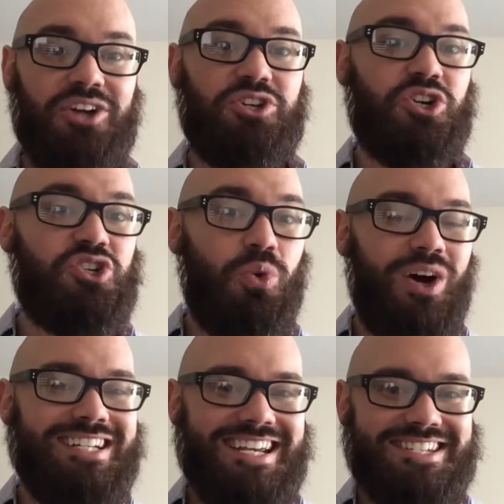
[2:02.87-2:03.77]
under
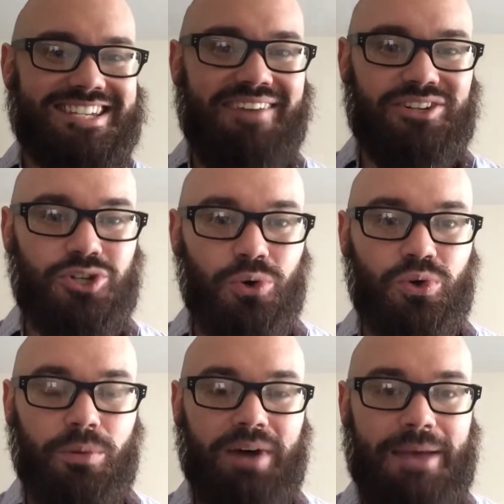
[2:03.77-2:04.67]
27
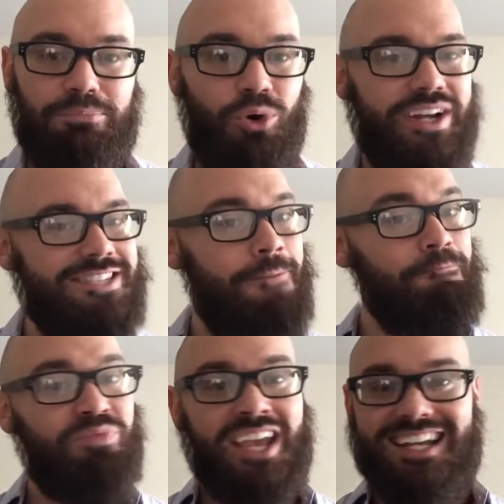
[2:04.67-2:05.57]
total combined points.
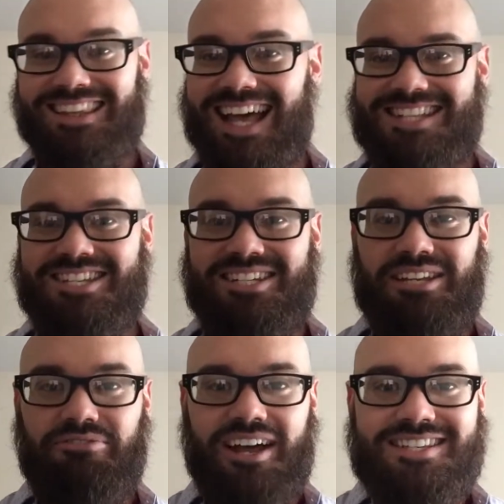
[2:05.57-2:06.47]
Lots of
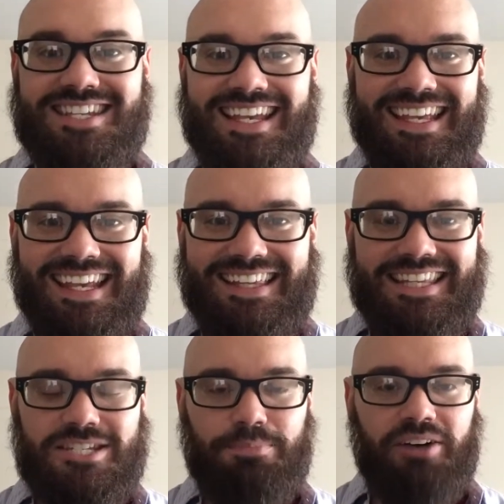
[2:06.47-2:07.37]
defense in
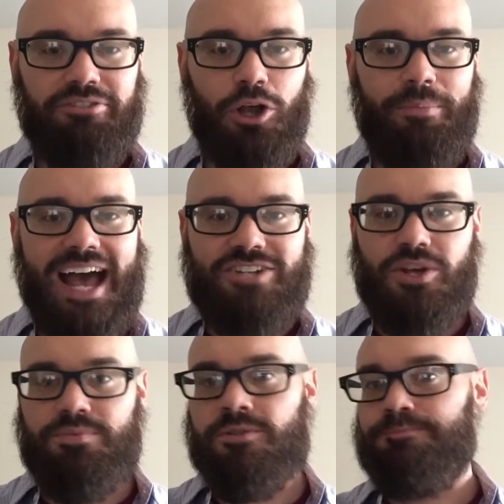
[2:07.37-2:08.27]
these Buffalo
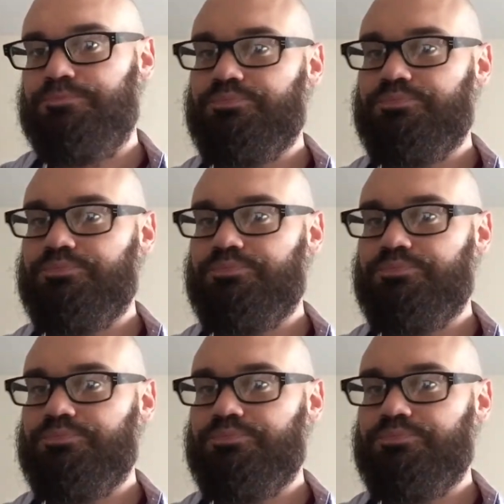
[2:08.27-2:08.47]
matchups.